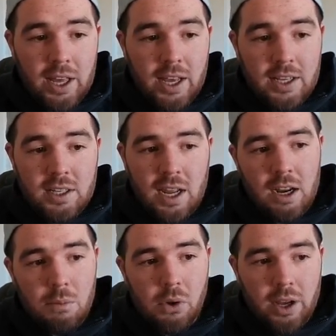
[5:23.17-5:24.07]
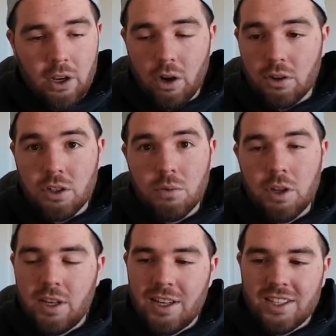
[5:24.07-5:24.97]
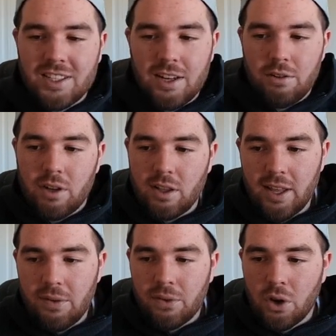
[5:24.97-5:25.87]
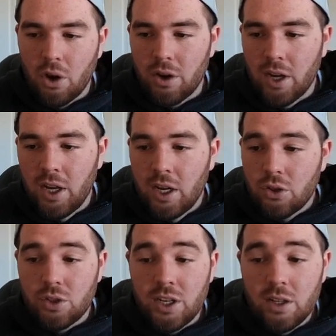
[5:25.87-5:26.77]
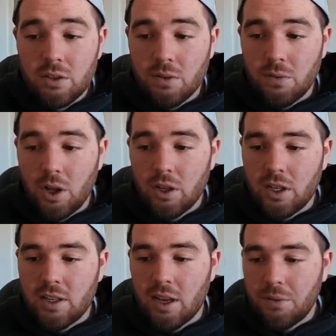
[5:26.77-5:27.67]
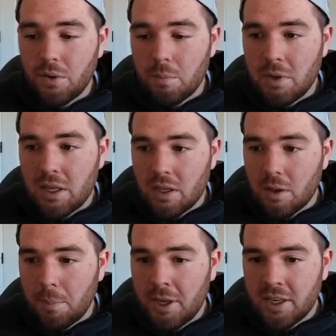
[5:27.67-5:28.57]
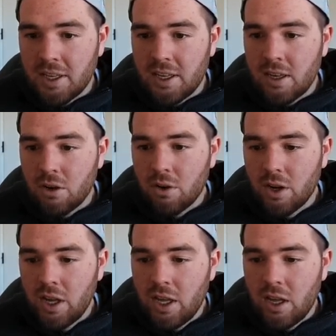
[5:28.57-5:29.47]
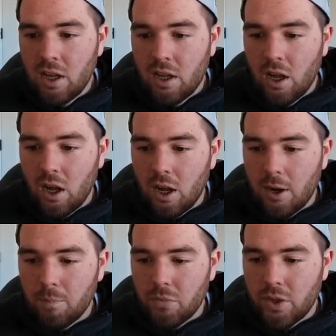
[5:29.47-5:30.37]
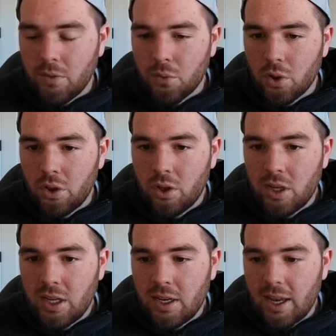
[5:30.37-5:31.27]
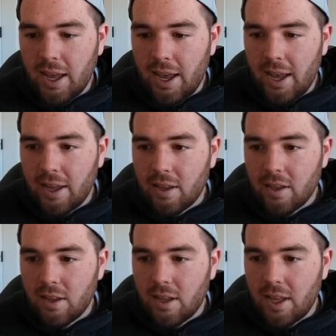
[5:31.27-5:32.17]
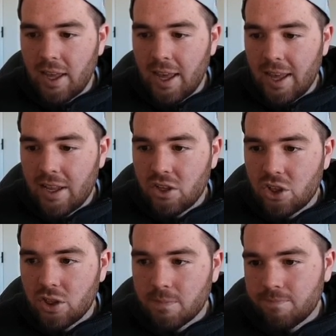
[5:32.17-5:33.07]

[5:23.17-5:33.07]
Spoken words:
is an animal at guard, so you really need a center and a left guard. So Chandler Zavala could definitely be the pick here. If we're looking at edge,